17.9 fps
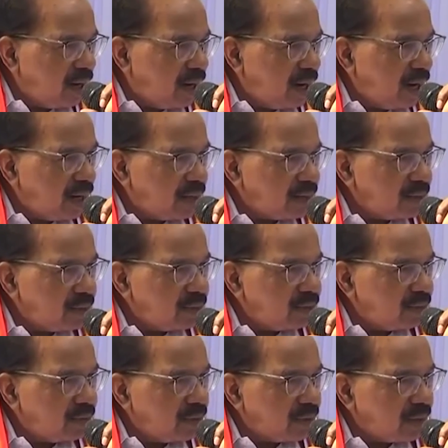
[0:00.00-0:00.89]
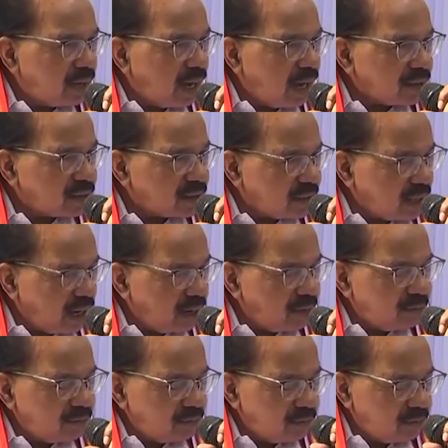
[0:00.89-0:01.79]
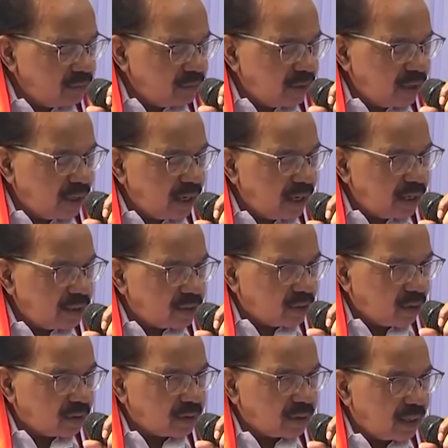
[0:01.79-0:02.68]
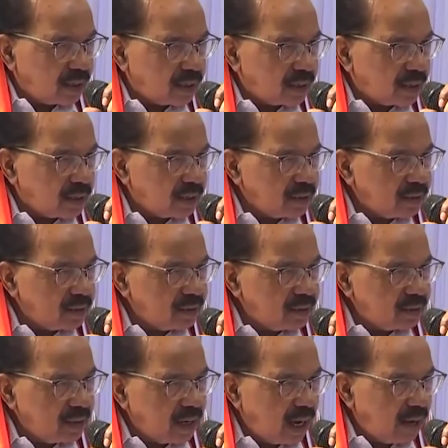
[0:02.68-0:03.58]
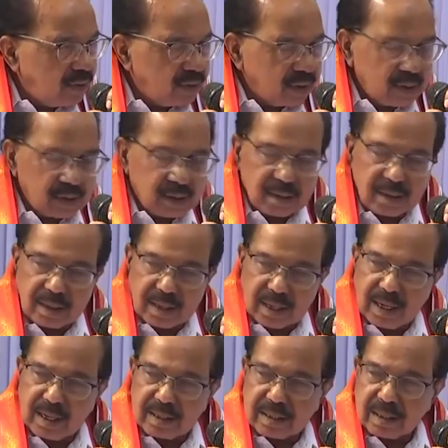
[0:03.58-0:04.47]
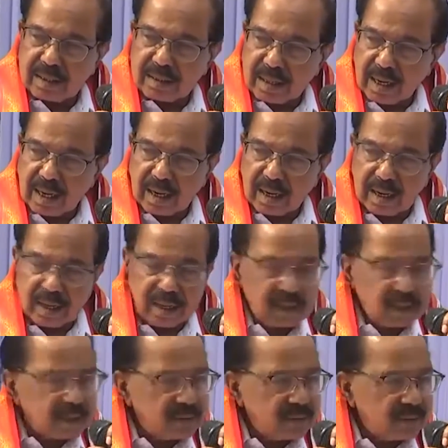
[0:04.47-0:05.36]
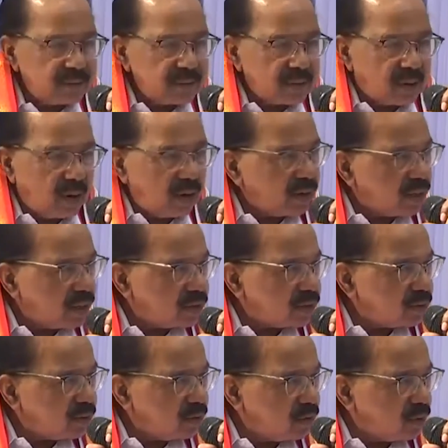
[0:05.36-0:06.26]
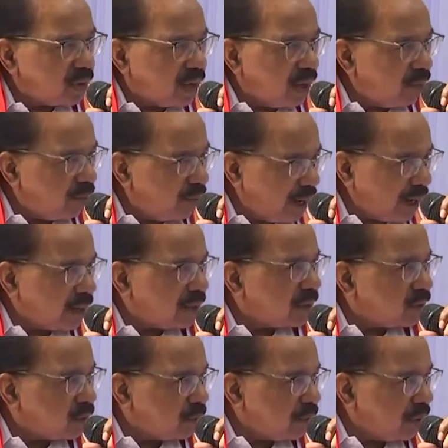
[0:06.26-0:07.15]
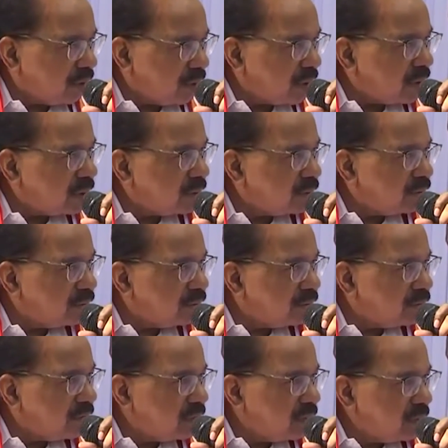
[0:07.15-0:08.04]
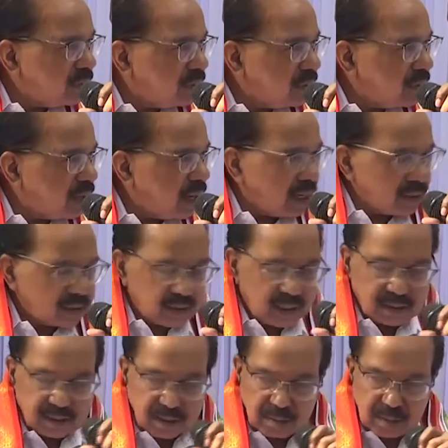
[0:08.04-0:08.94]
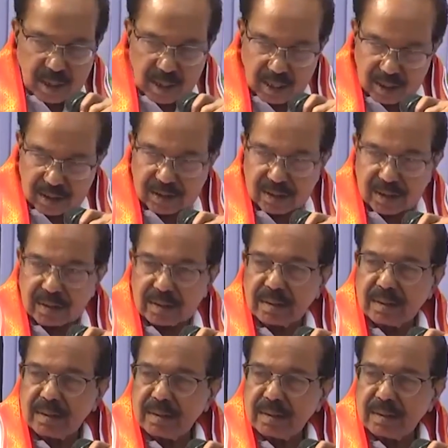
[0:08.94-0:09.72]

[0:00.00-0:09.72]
And last time we really thought that having created Telangana, Congress would come back to power. Last assembly election.